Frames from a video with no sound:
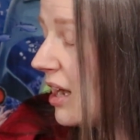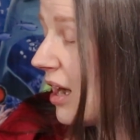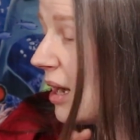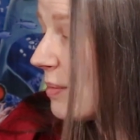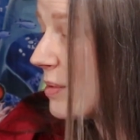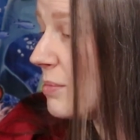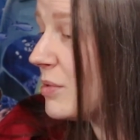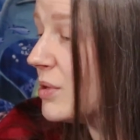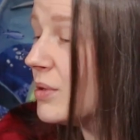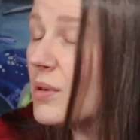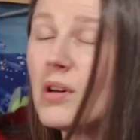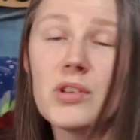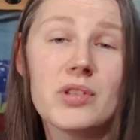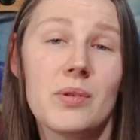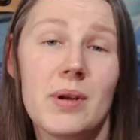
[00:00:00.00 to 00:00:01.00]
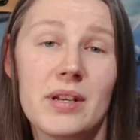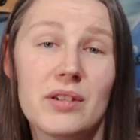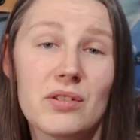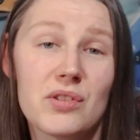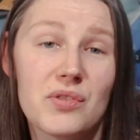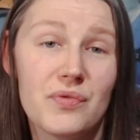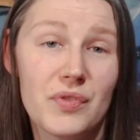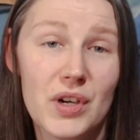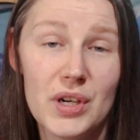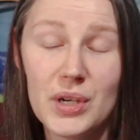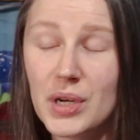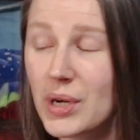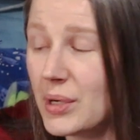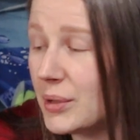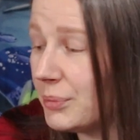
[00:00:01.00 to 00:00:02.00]
The moon also enters
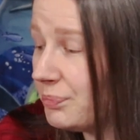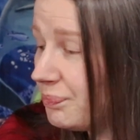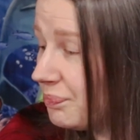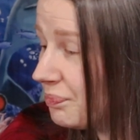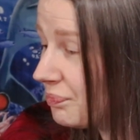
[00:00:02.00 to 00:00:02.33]
Virgo.